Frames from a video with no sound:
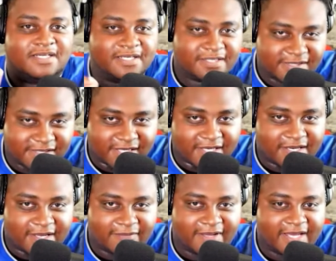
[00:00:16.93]

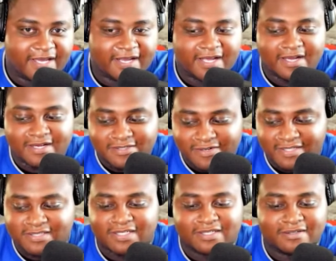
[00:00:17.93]
understanding that we had
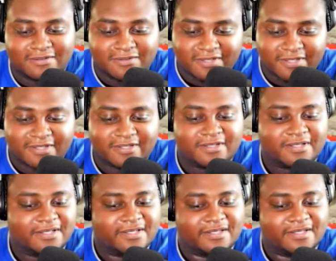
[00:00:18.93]
contracts to get in order.